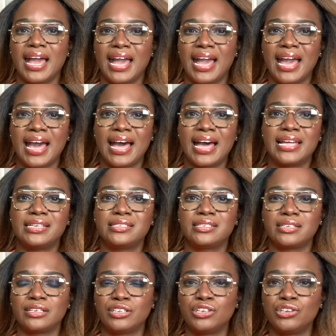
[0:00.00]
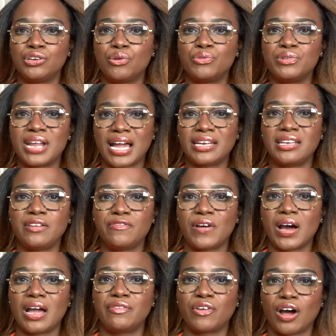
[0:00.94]
And you know, nine thousand
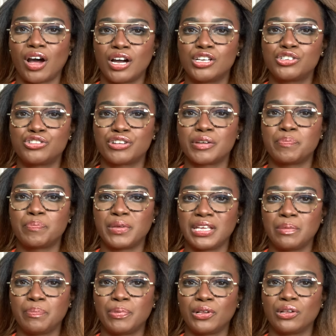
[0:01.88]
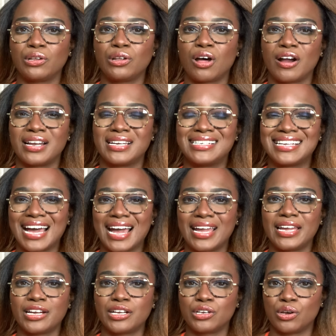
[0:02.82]
five hundred people are
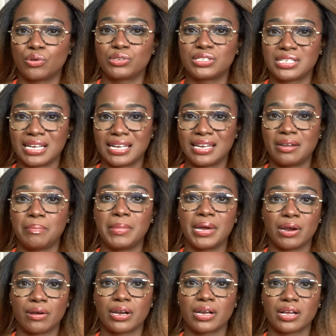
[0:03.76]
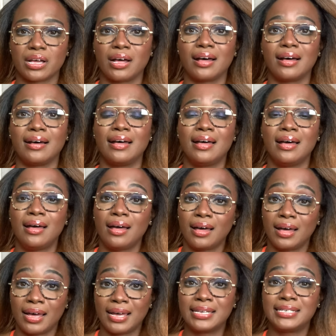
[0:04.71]
diagnosed in America
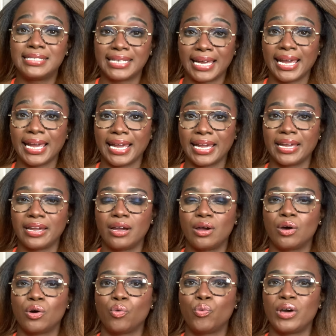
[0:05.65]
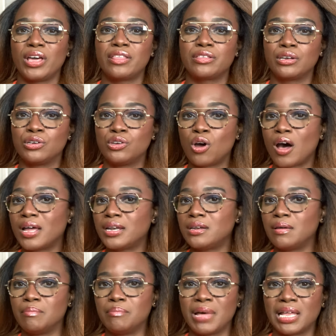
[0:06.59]
a day with
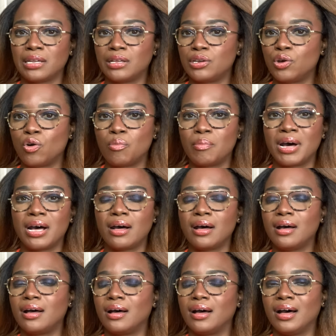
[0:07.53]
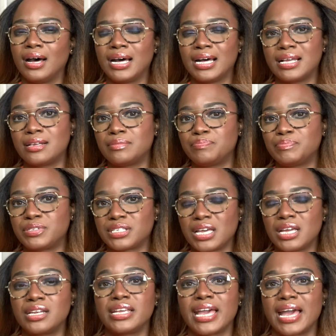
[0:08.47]
non-melanoma uh,
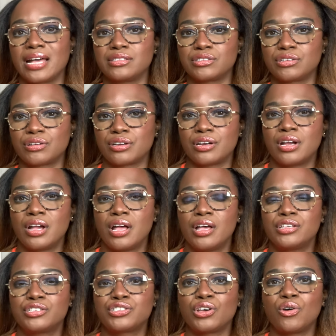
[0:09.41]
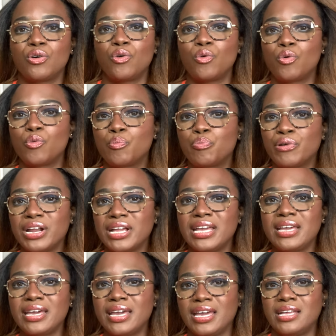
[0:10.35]
skin cancer. So
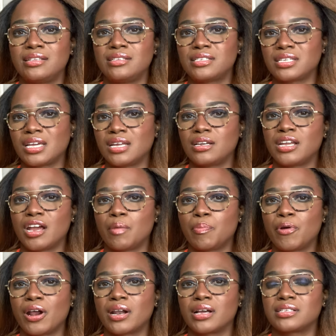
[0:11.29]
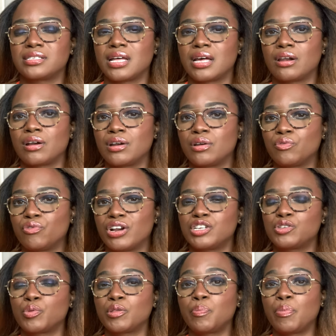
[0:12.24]
bringing in skincare products that are
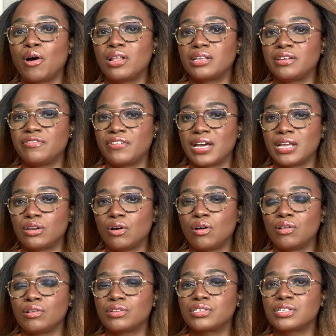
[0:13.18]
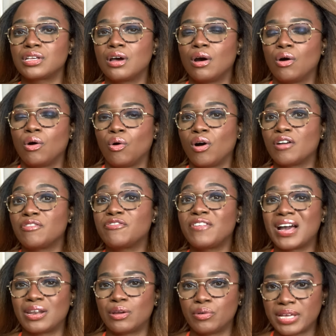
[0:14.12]
enriched with polyphenols or
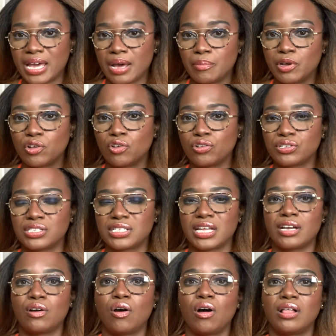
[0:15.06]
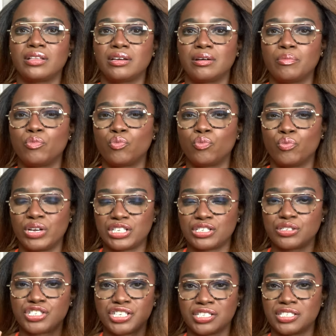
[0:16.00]
phytochemicals, they call them,
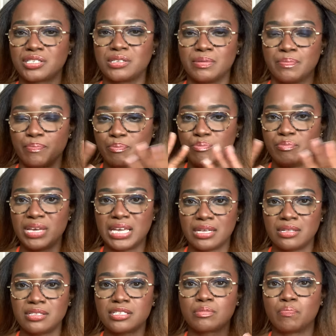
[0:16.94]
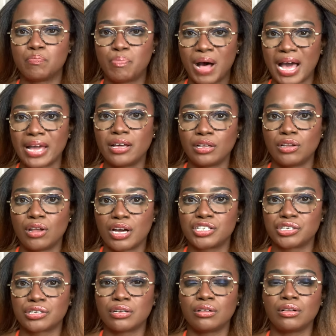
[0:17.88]
which just means
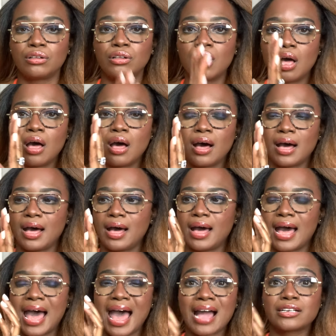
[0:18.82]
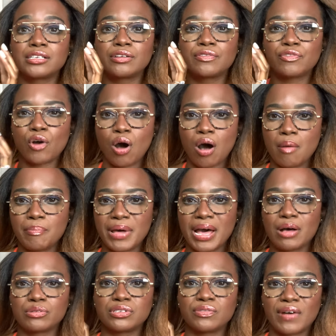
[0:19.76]
biological uh, active
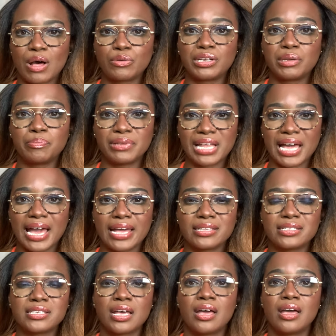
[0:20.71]
compounds found in plants,